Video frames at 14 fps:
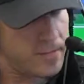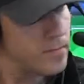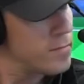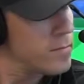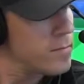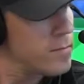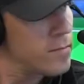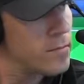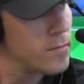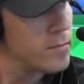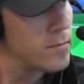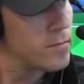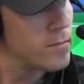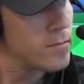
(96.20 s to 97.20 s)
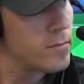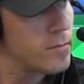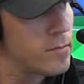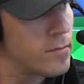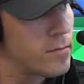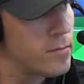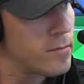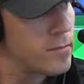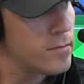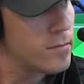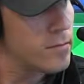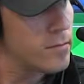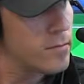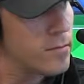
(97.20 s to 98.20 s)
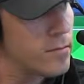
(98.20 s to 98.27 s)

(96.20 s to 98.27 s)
(not speaking)